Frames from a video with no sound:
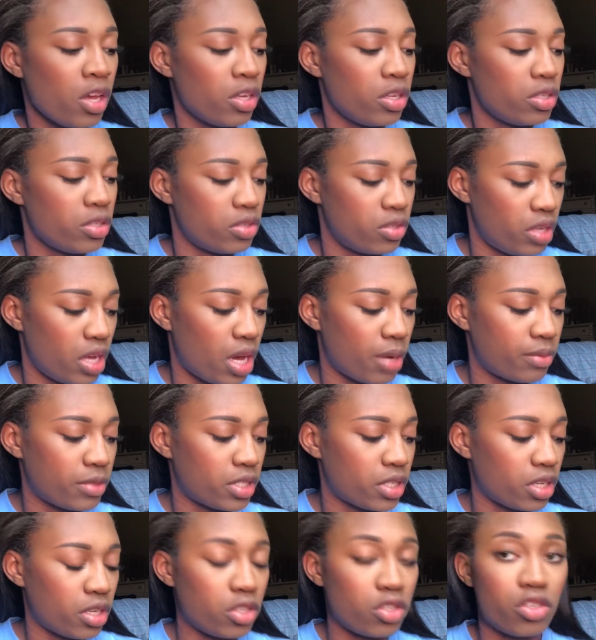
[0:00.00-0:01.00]
So yeah, I'm
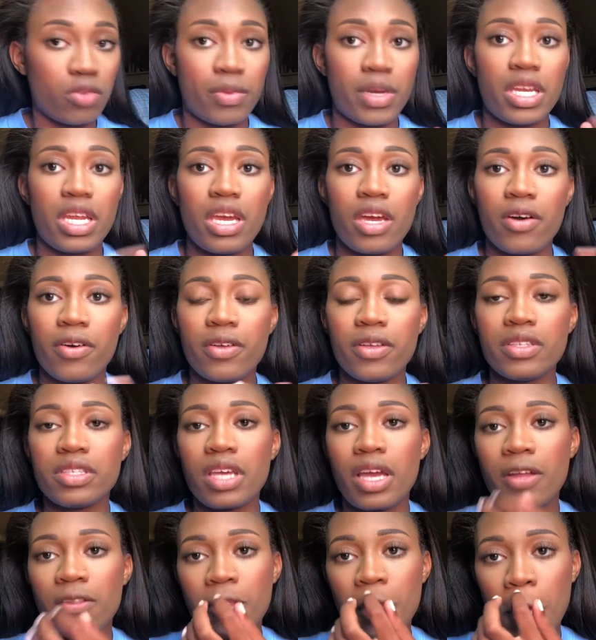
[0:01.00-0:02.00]
just gonna do my nails
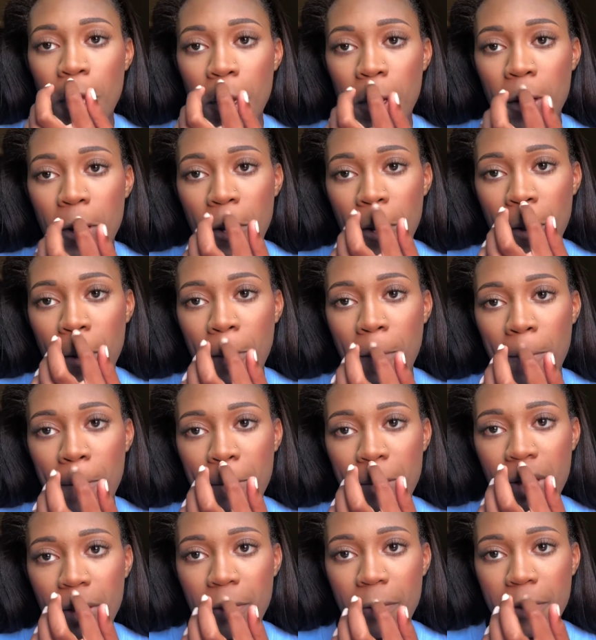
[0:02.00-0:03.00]
and then
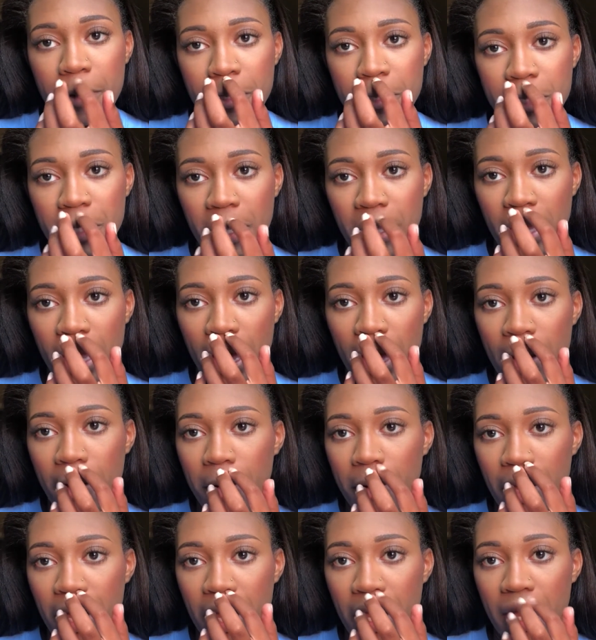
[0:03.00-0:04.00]
probably chill
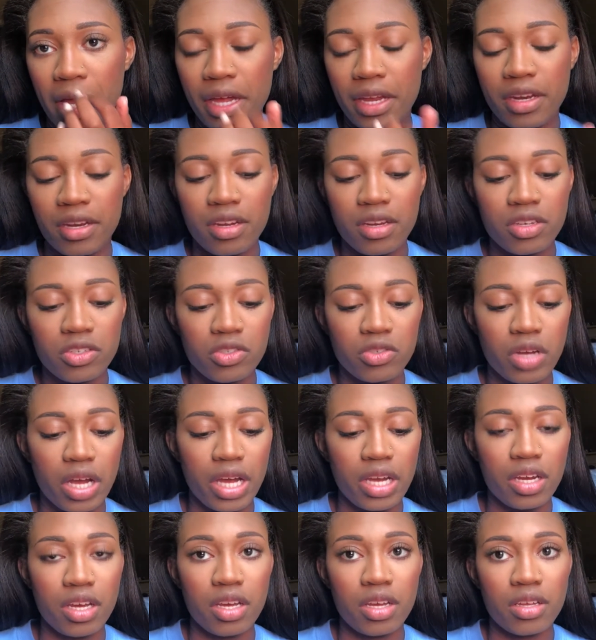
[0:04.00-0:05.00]
out and
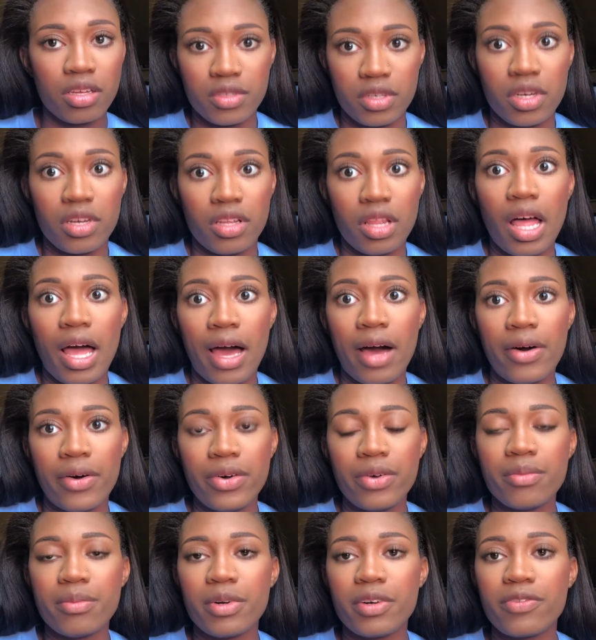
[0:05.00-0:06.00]
try to chill
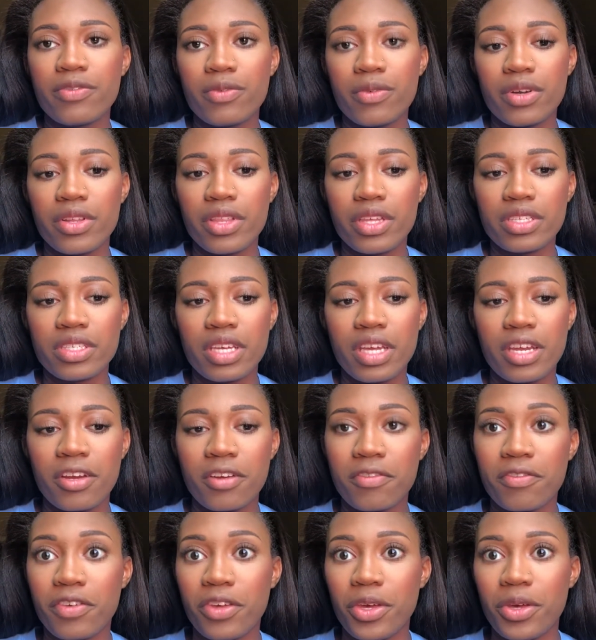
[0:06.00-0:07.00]
out before this
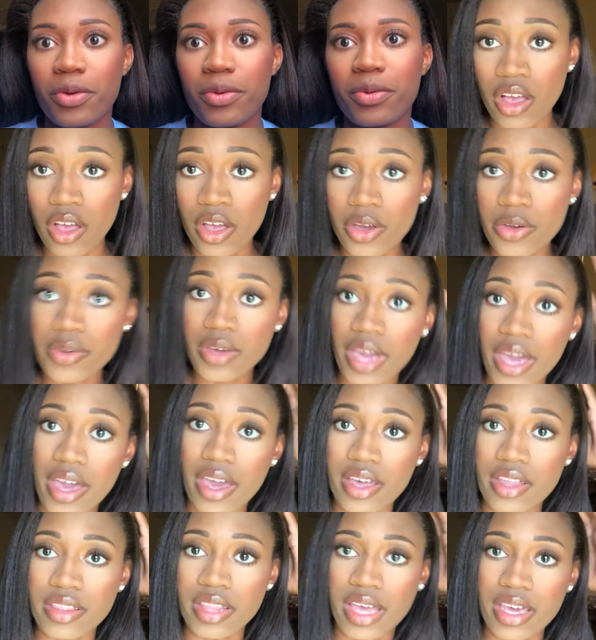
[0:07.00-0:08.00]
interview.
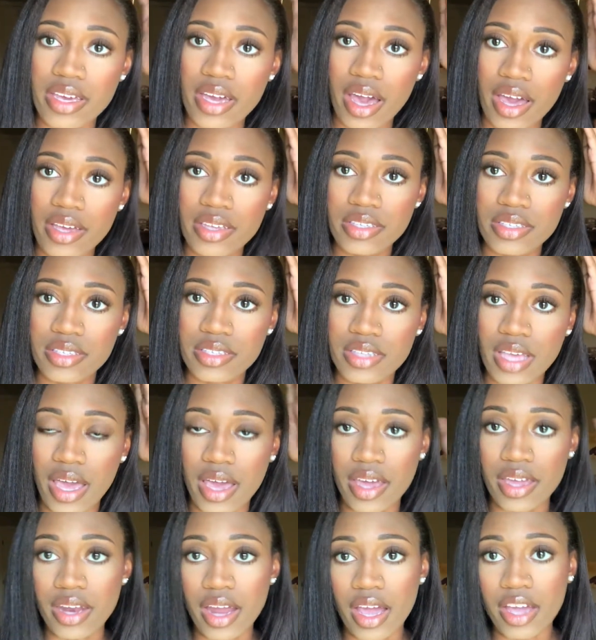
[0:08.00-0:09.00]
Okay, like I
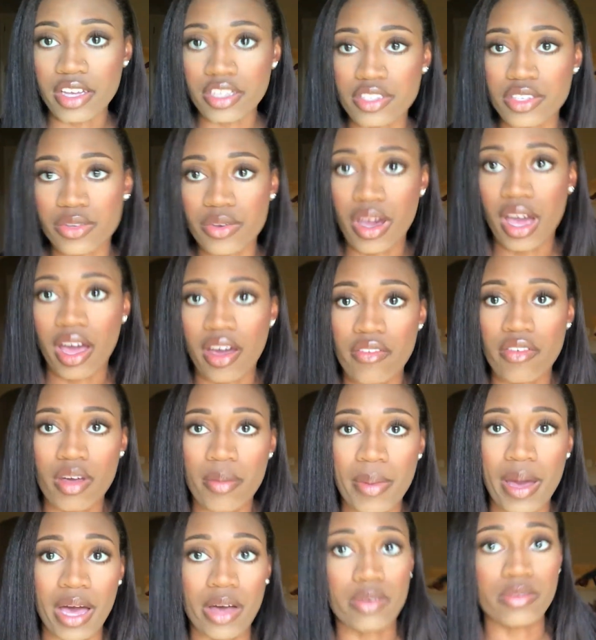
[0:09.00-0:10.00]
said, I do have
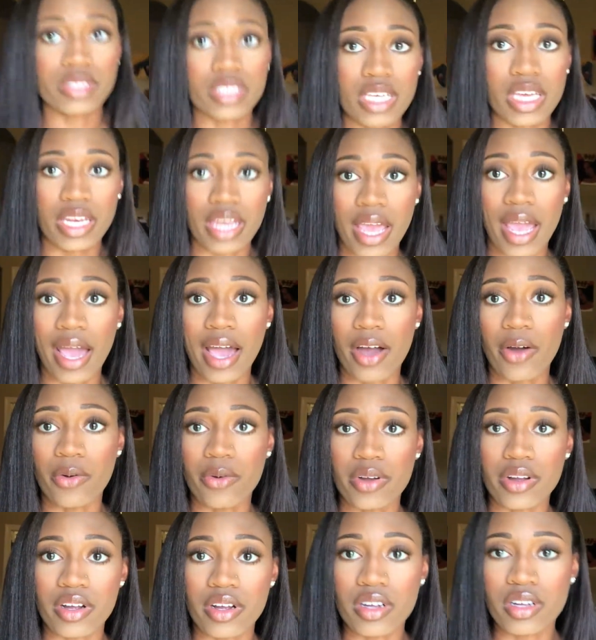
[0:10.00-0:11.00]
about an
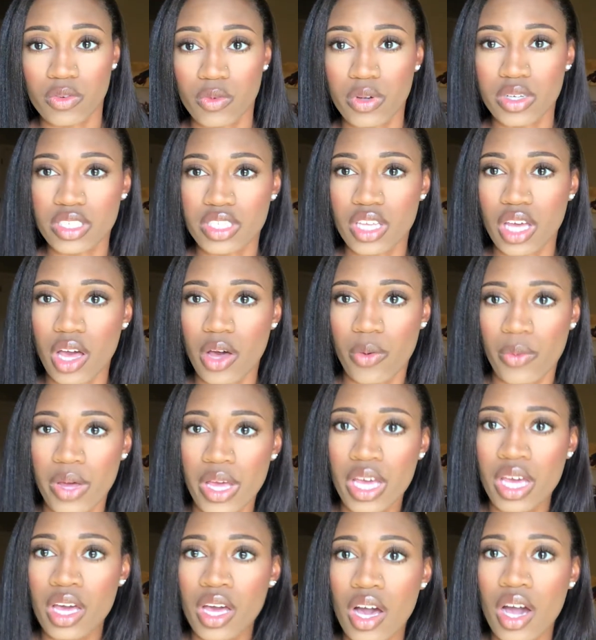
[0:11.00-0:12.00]
hour or so
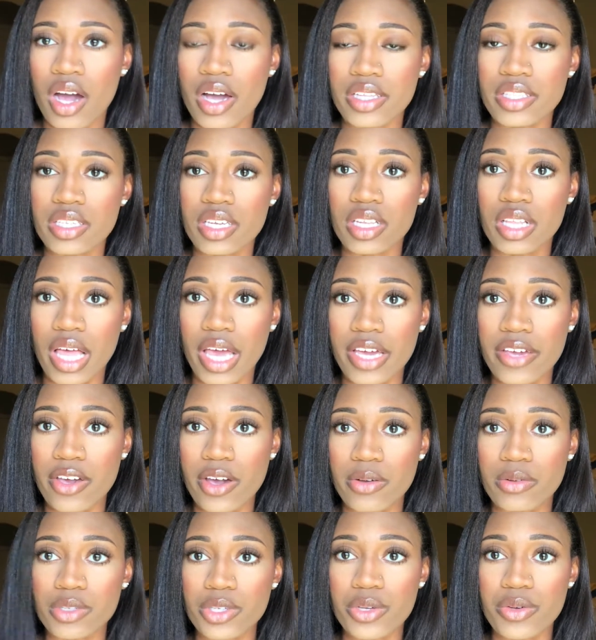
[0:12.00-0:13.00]
until I
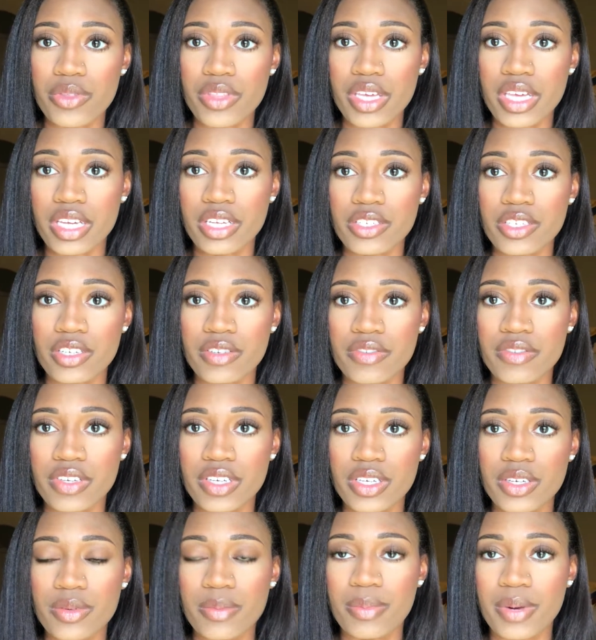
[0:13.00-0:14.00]
go to the
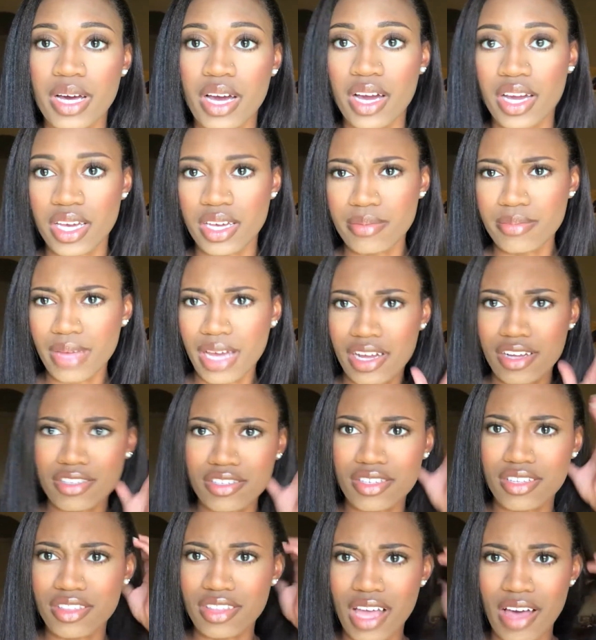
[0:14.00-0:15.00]
interview, but I am
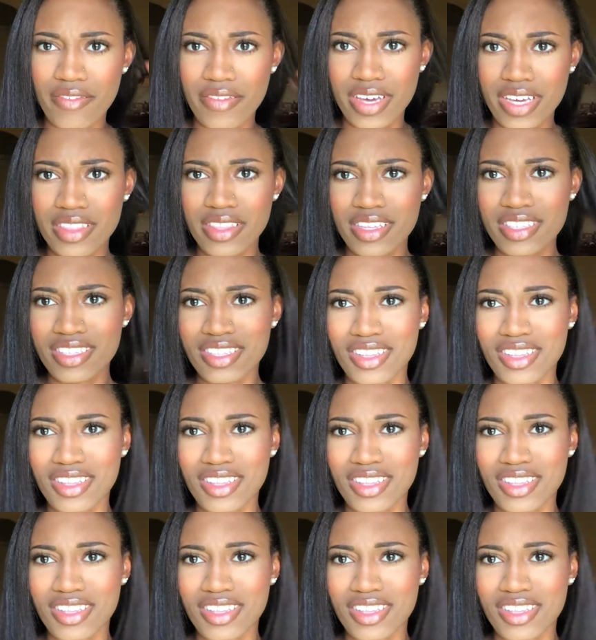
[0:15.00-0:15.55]
actually loving this